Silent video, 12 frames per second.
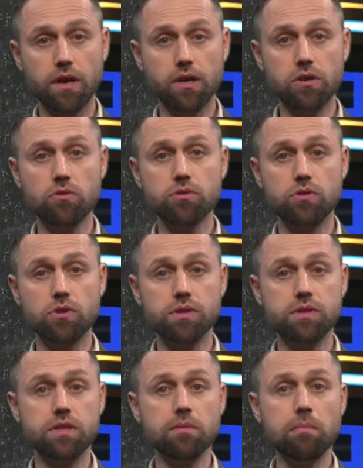a user
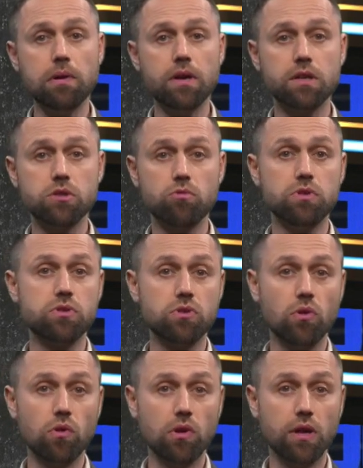simply has to
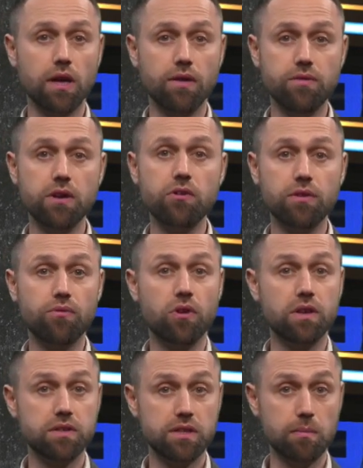install a
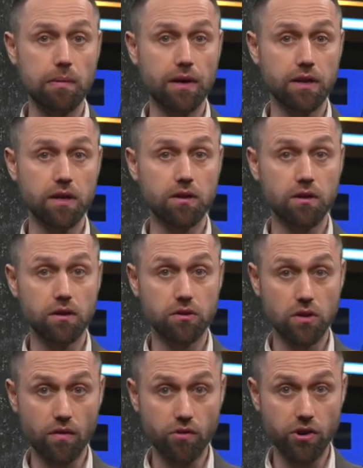VRE4AC plugin in
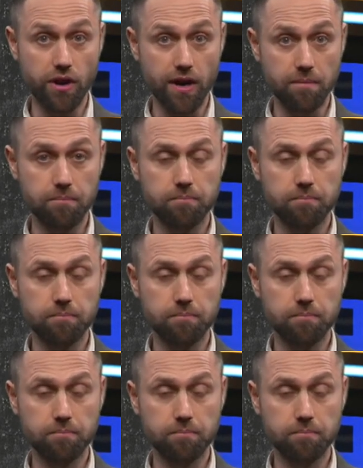Taverna.